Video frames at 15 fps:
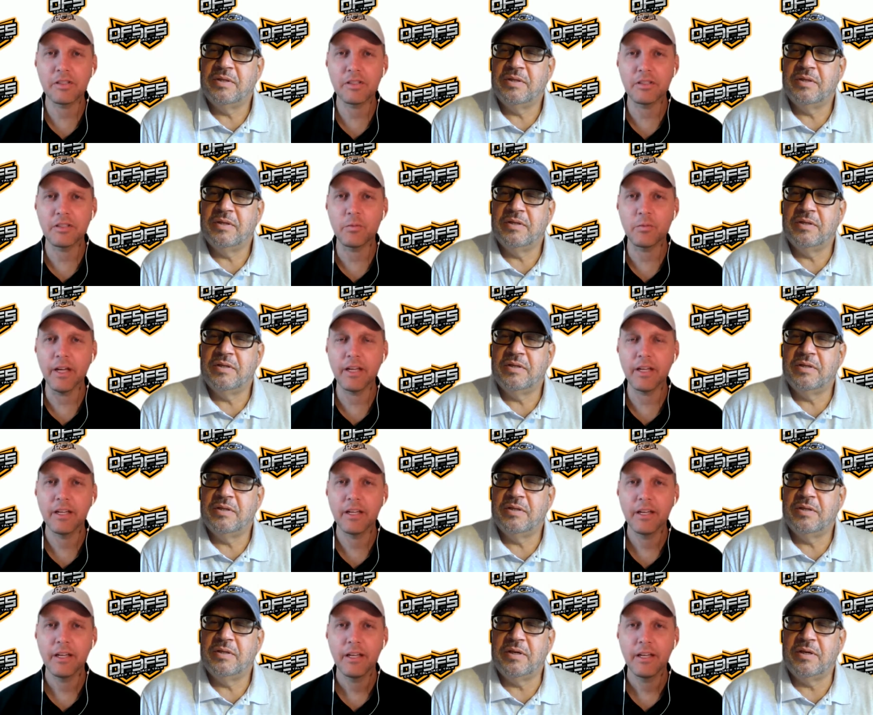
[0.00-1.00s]
Speaker 1: Lucas this
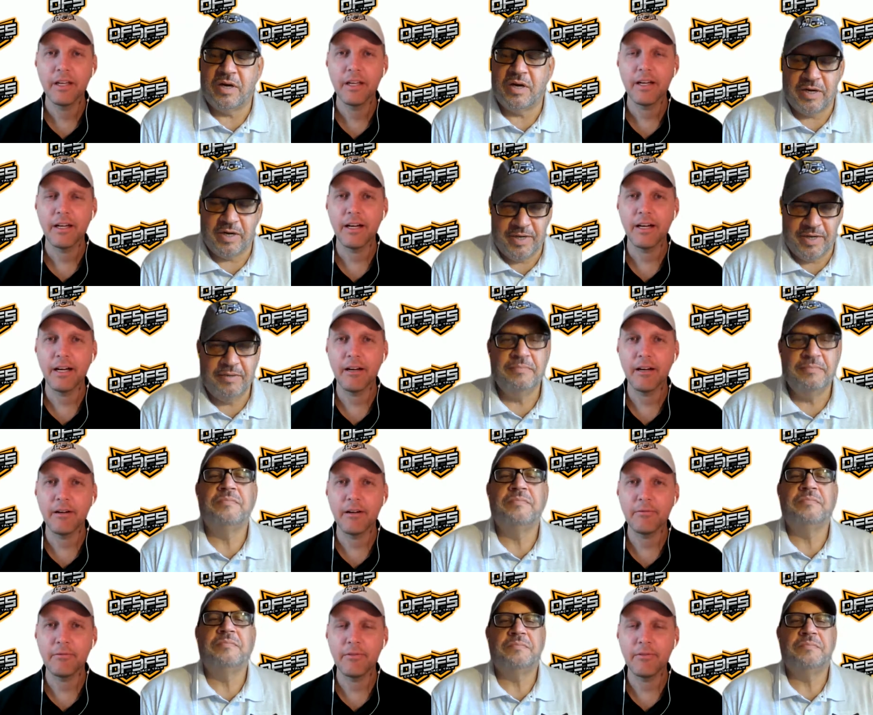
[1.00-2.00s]
week. Are you?
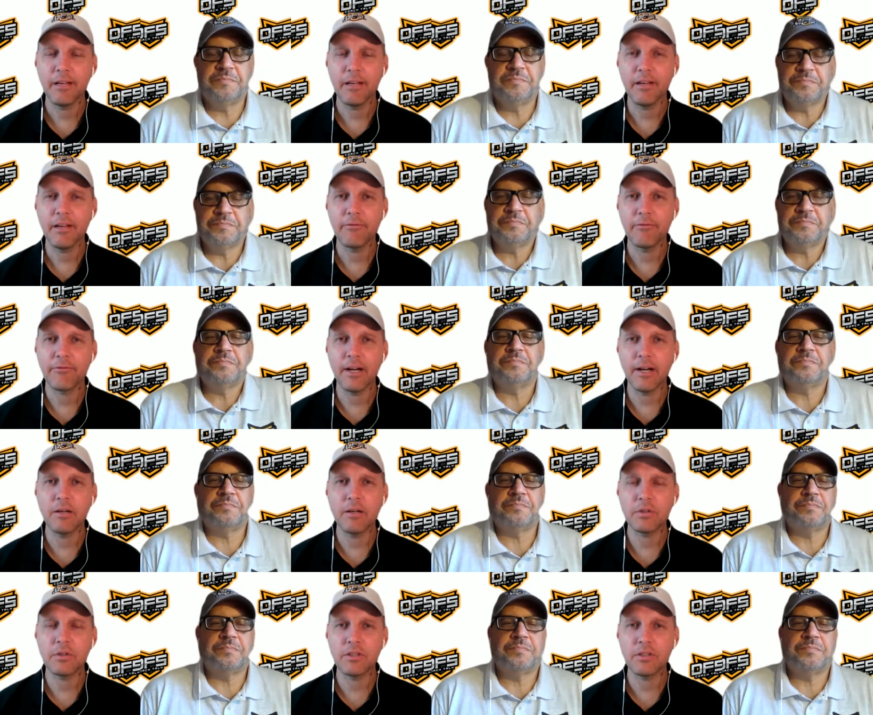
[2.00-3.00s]
Uh, and, and
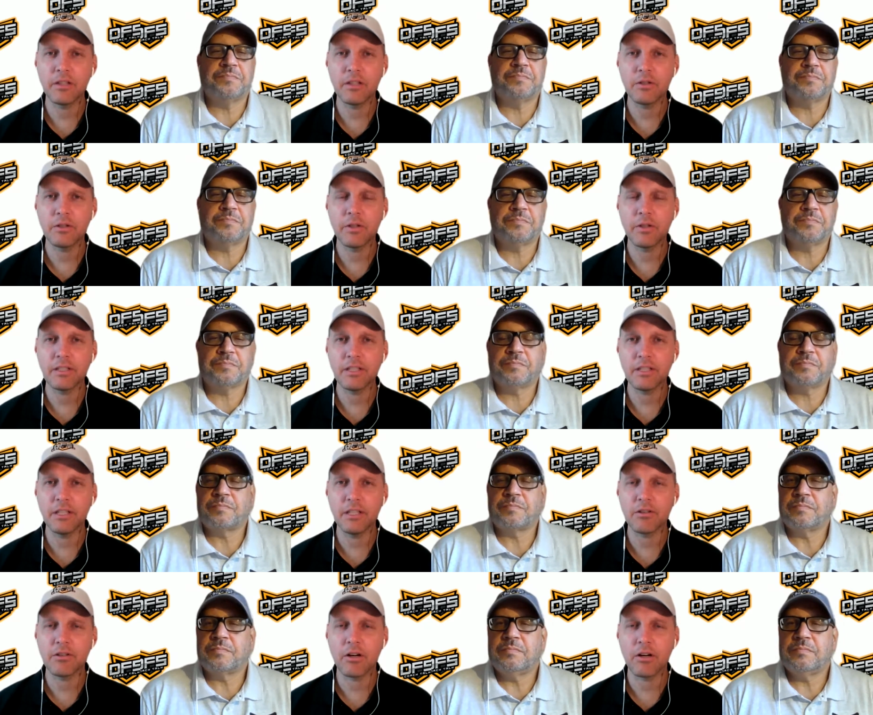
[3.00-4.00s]
Freddie was on Lucas
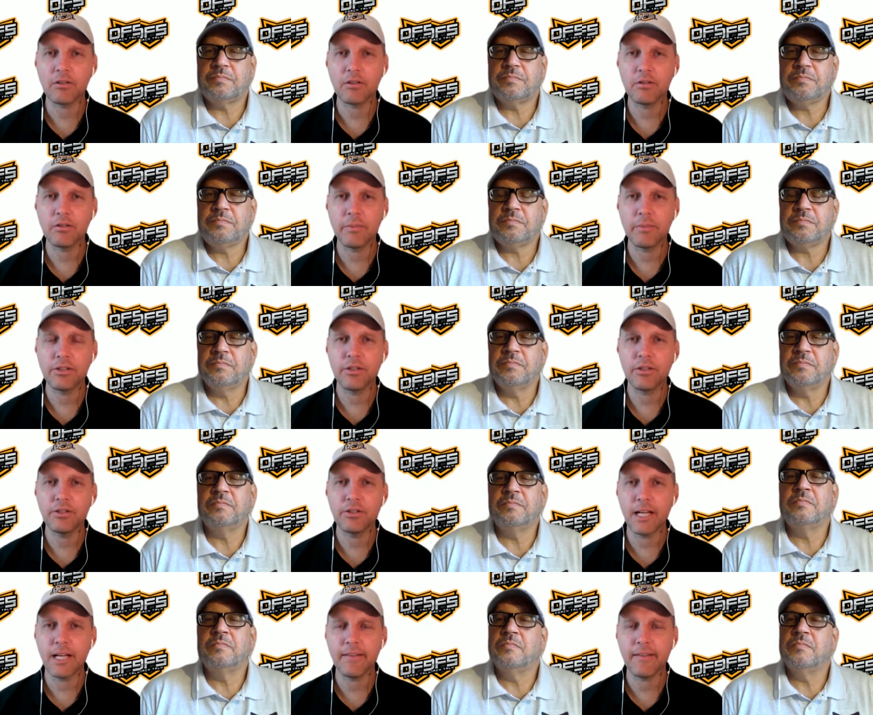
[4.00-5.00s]
in his article. Make
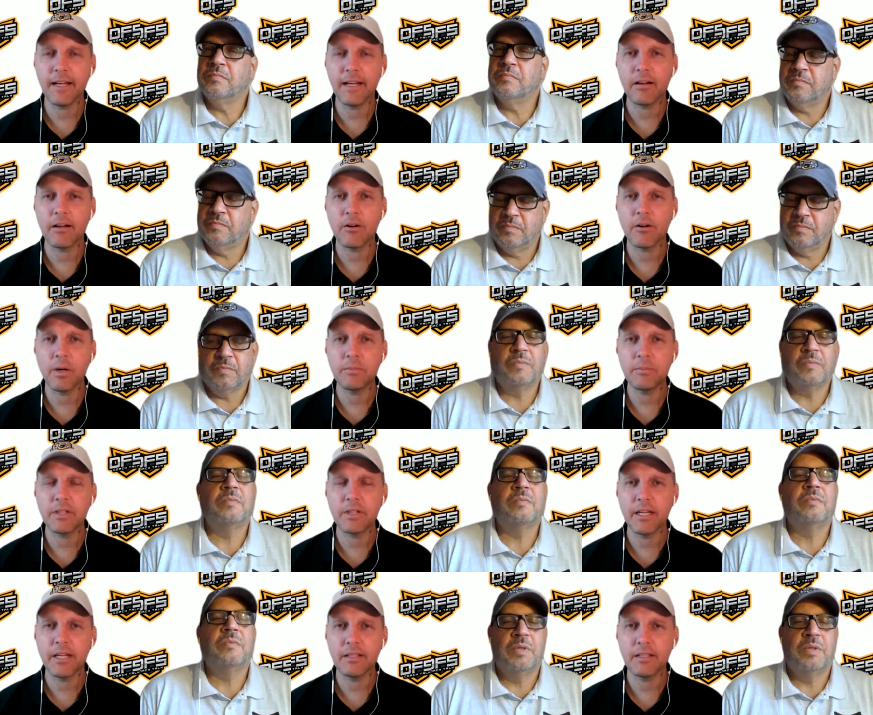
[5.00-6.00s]
sure you check that out on our
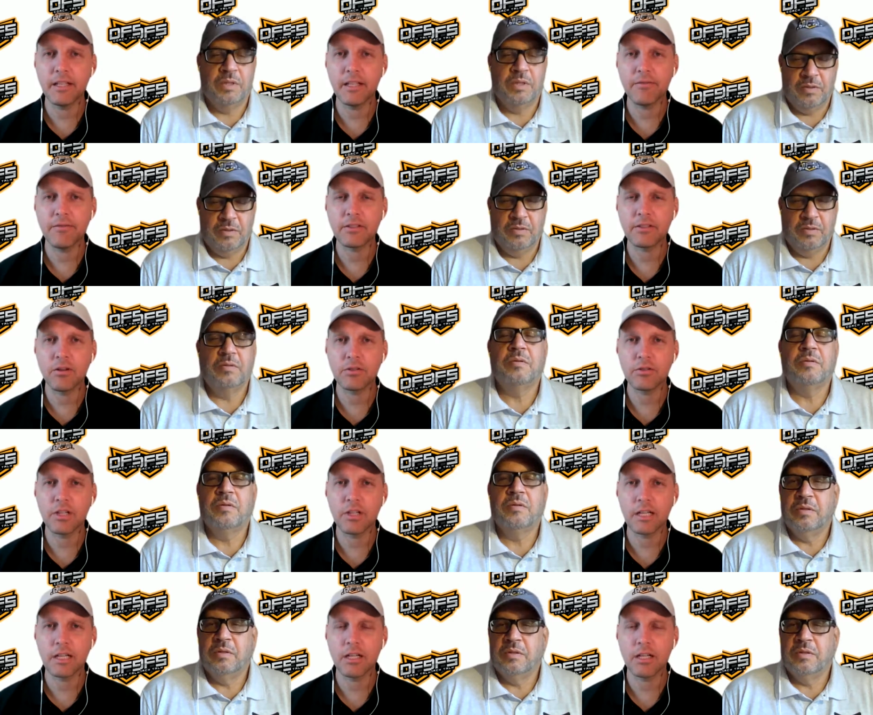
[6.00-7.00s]
website,
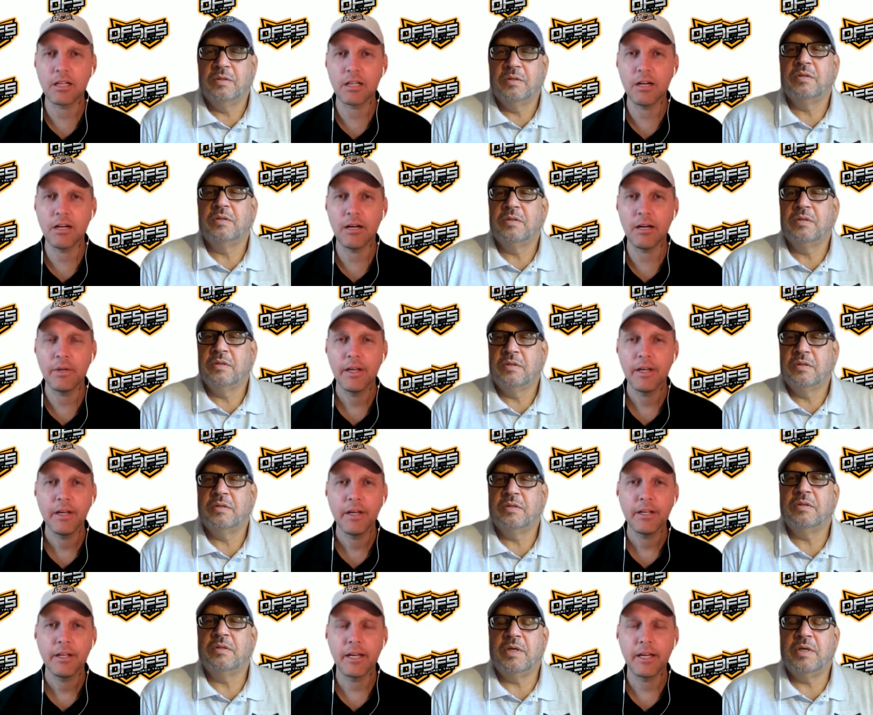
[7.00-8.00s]
dfscoachtalk.com.
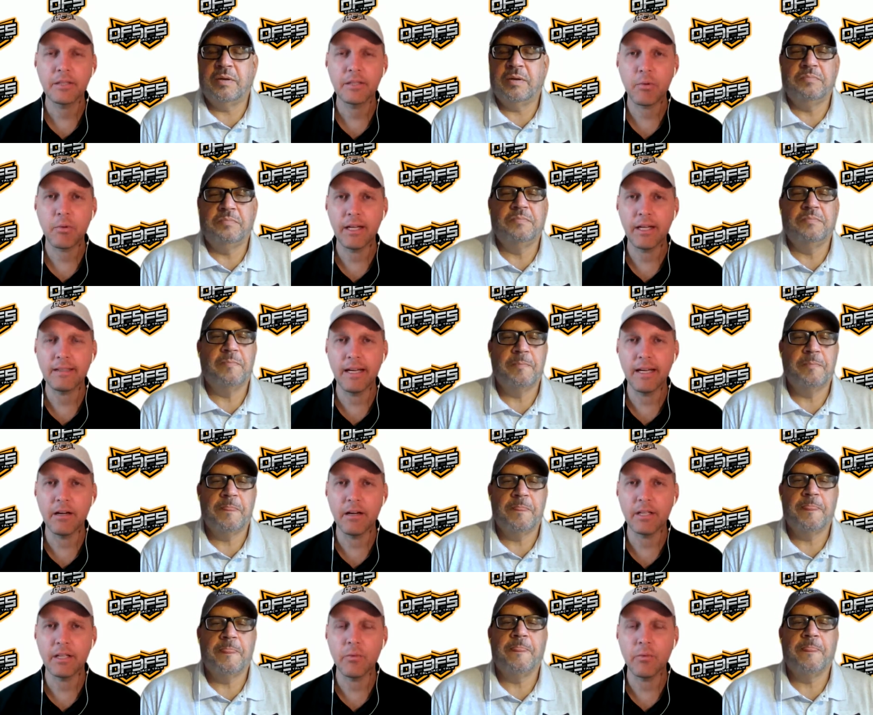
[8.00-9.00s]
Nice yep.
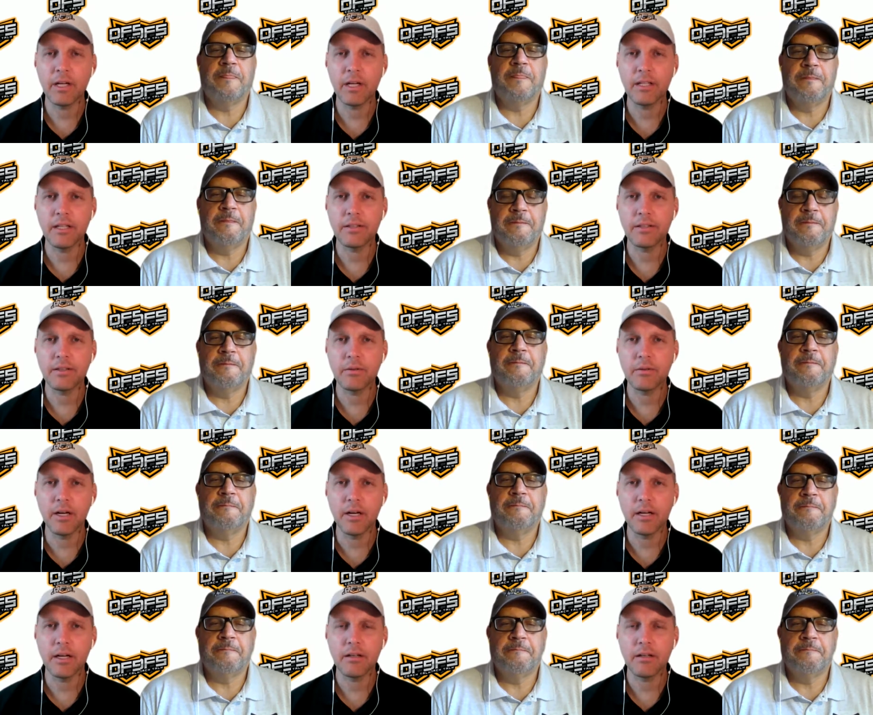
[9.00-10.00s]
breakdown. He went
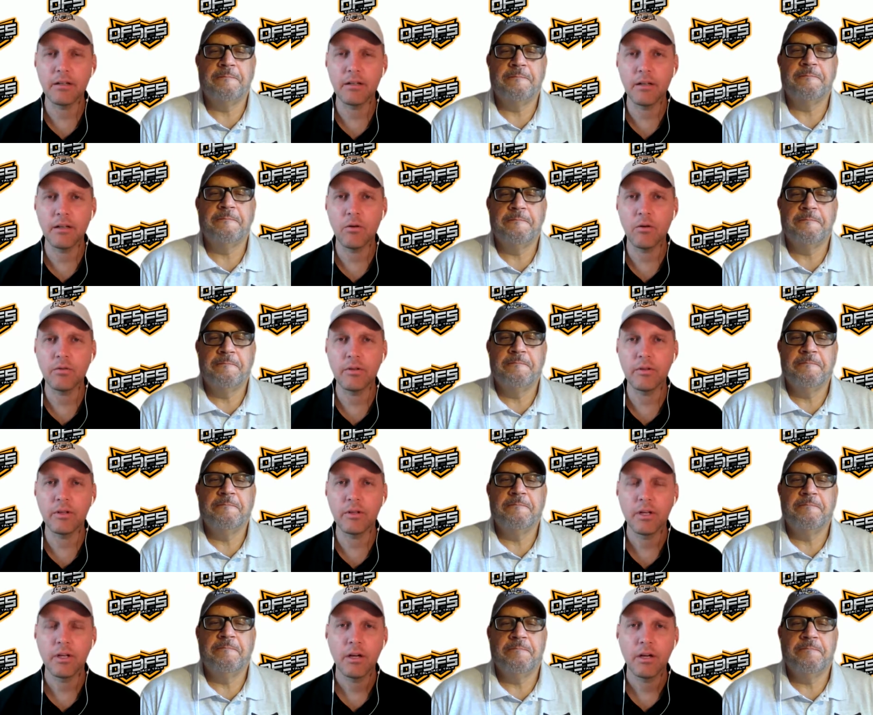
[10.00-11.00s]
into uh, a
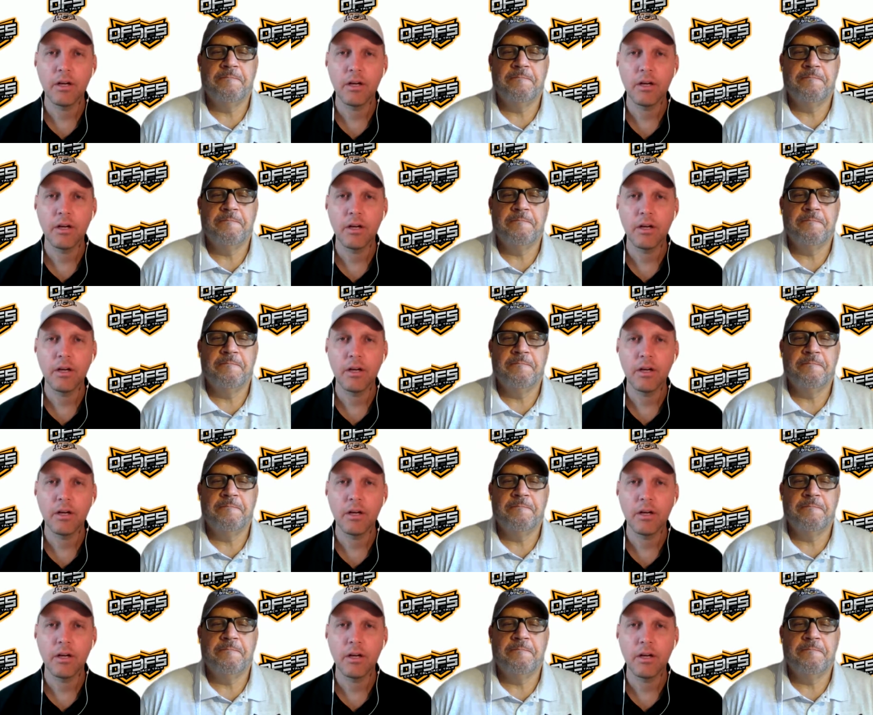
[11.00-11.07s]
whole